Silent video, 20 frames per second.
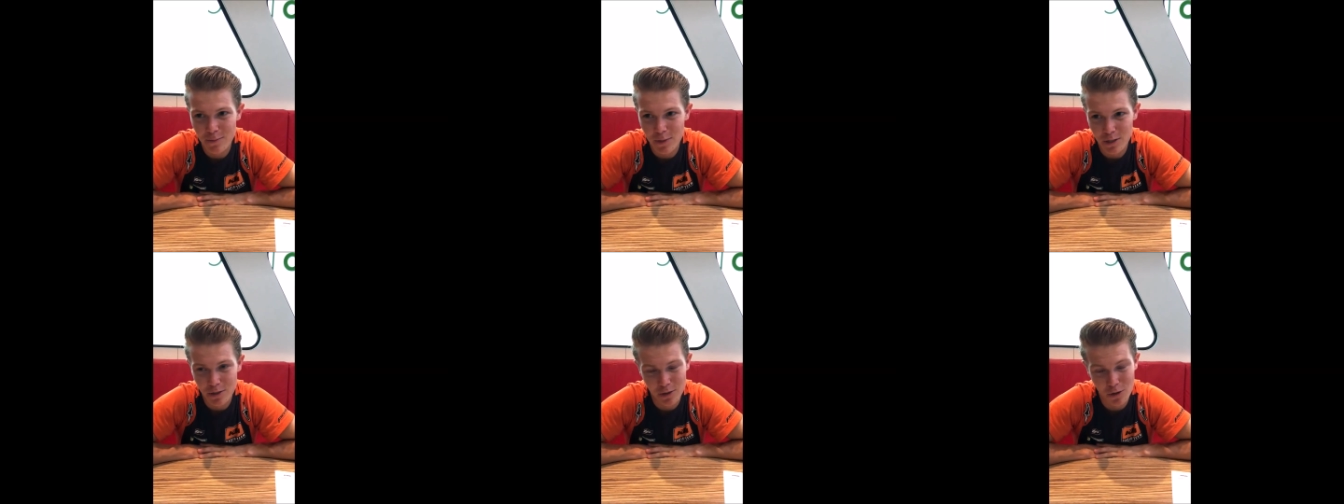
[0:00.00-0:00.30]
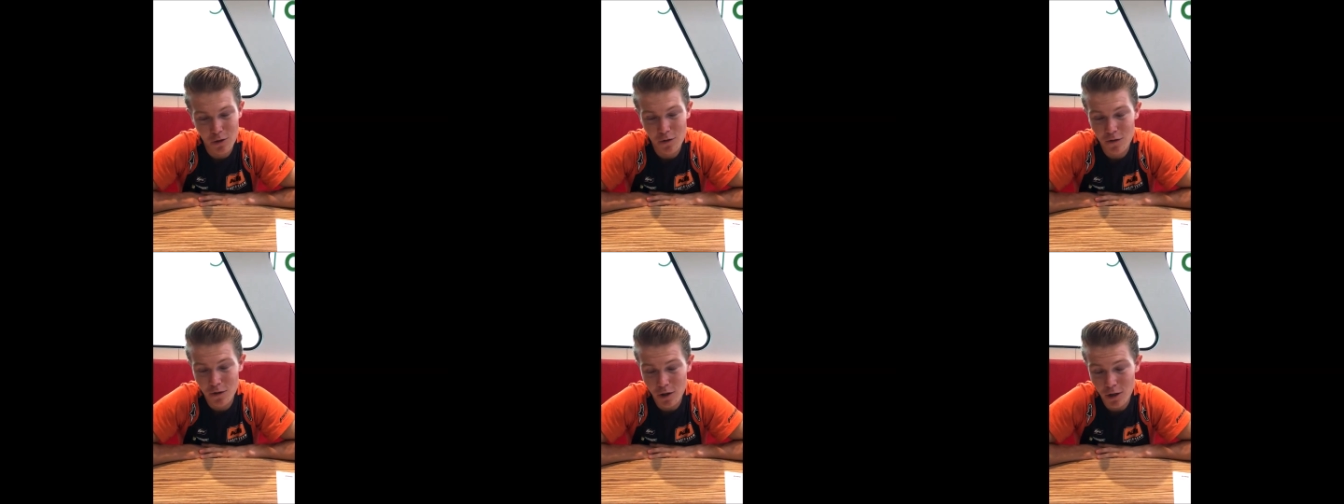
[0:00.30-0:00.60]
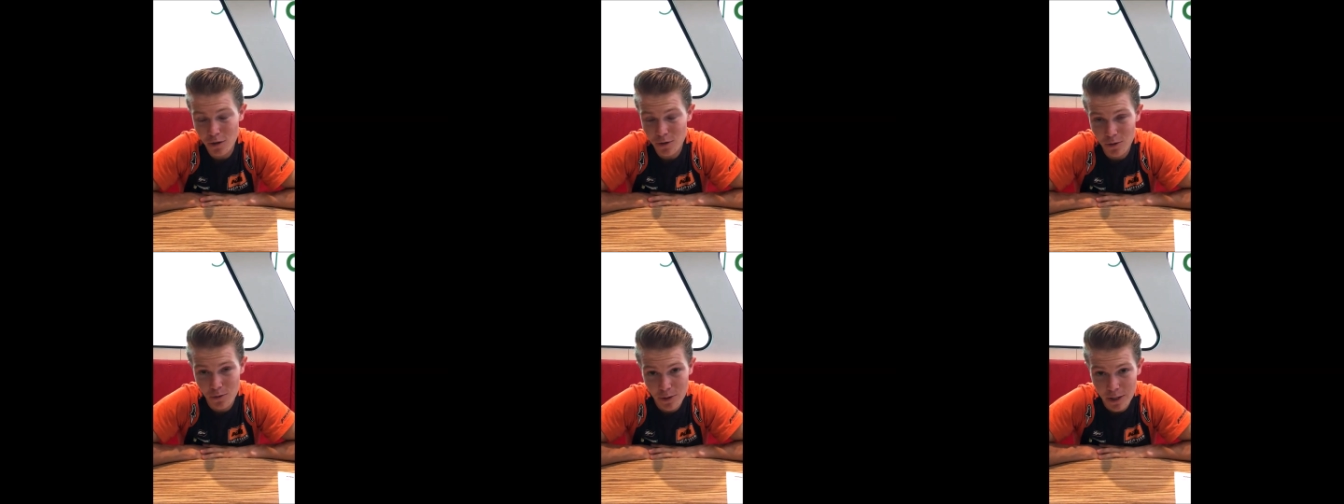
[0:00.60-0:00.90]
But
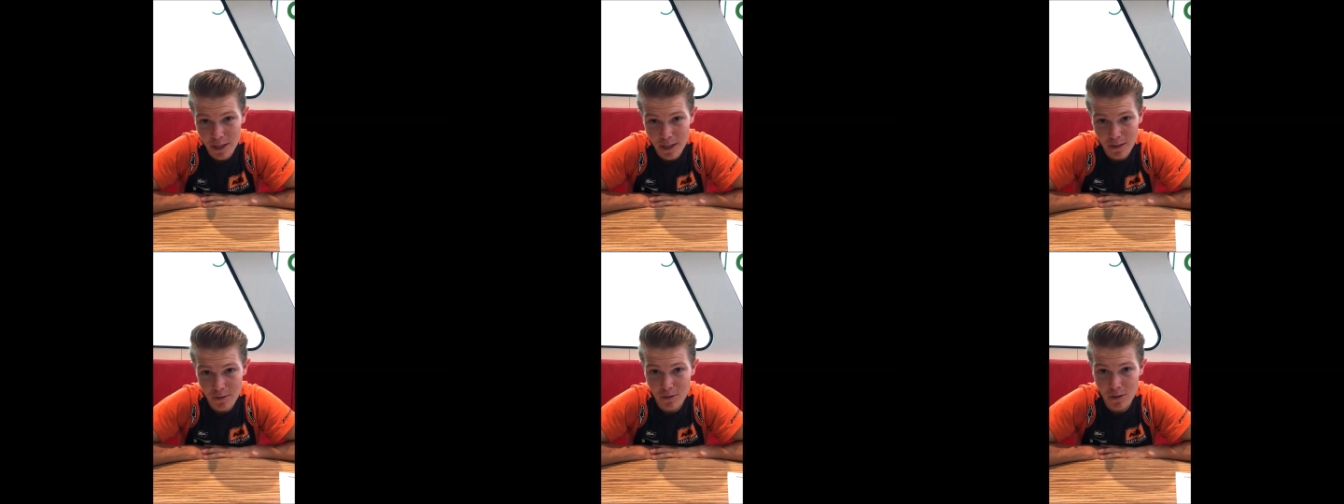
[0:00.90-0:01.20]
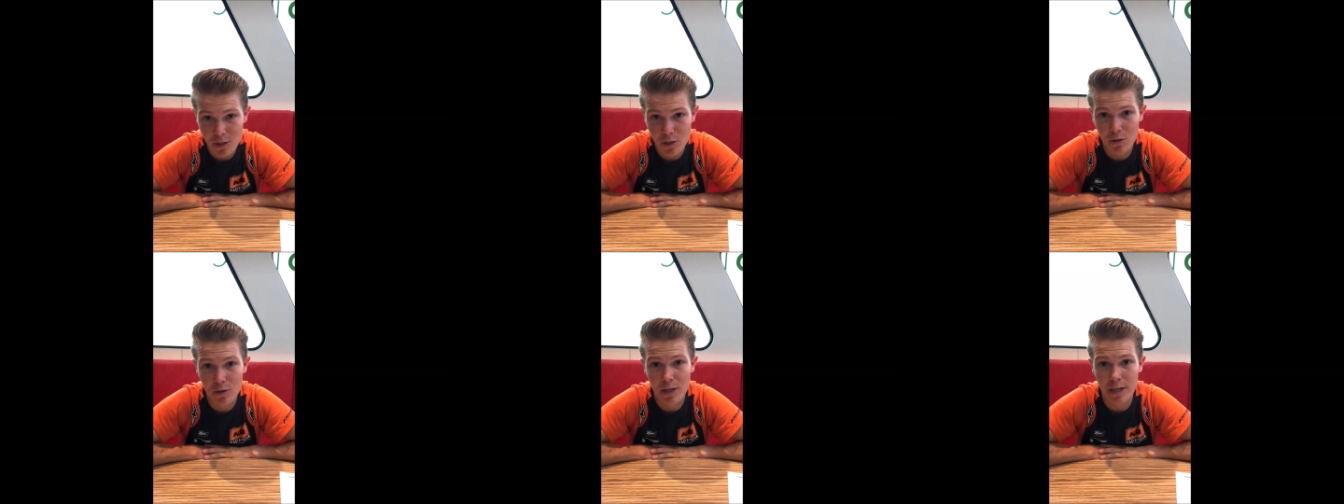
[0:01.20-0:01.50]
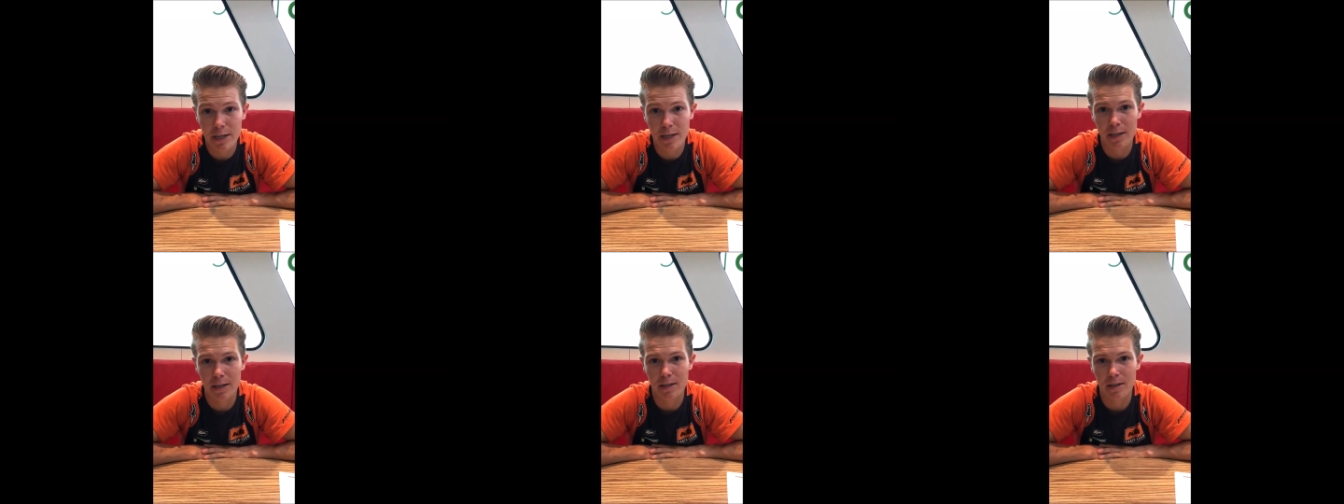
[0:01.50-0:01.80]
overall the weekend was
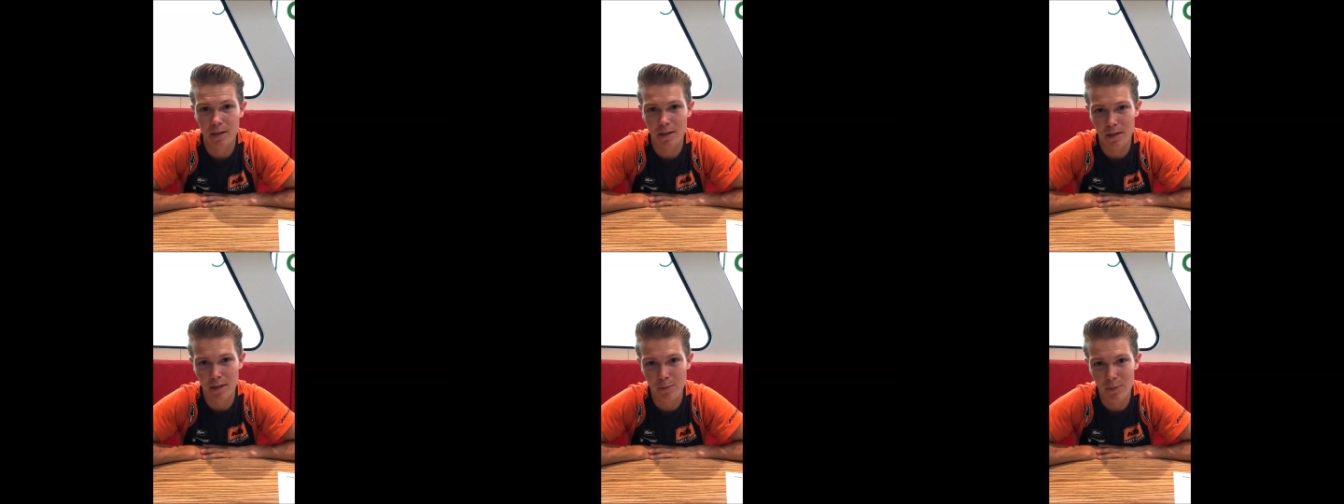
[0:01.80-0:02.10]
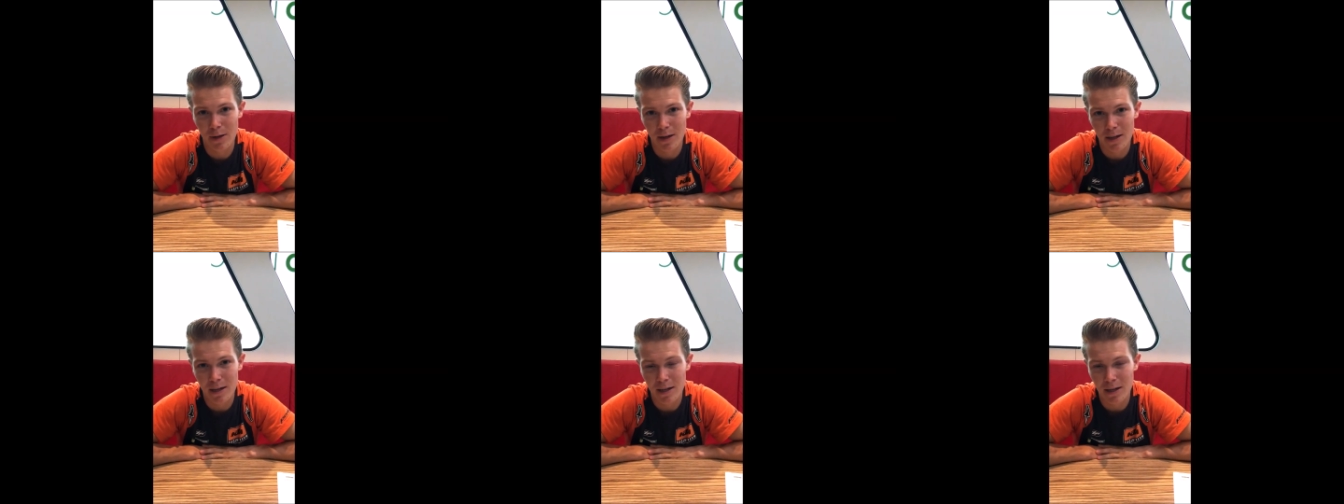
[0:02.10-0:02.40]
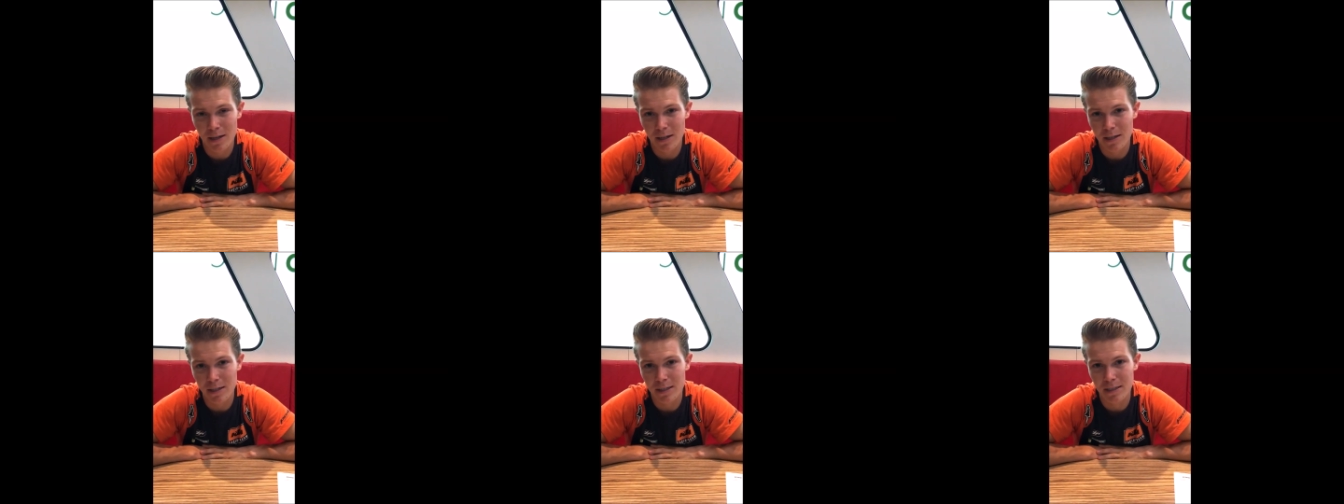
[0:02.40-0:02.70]
okay, and in
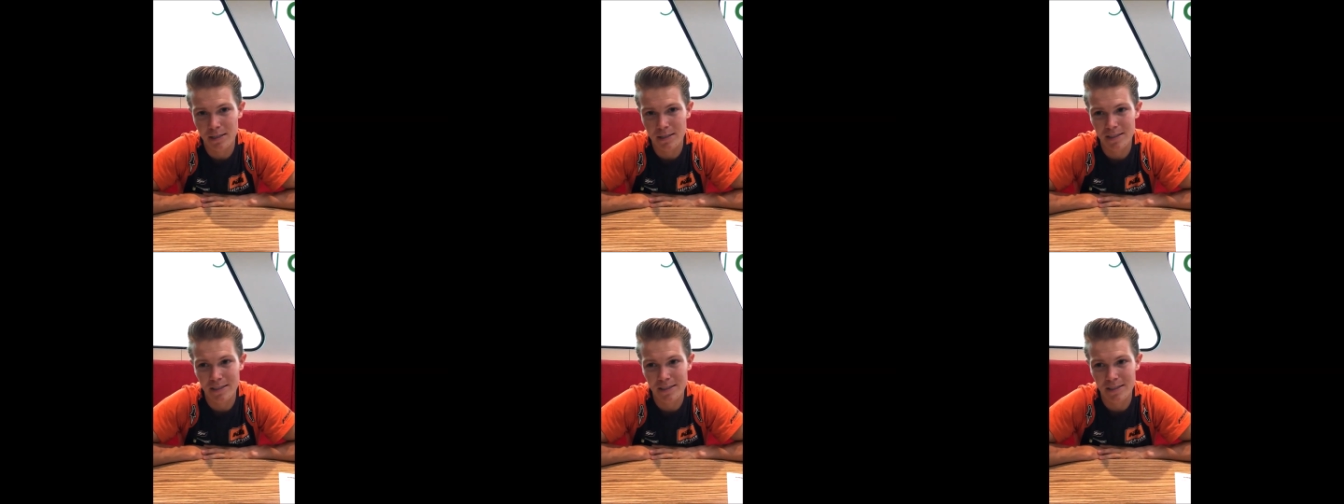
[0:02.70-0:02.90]
Imola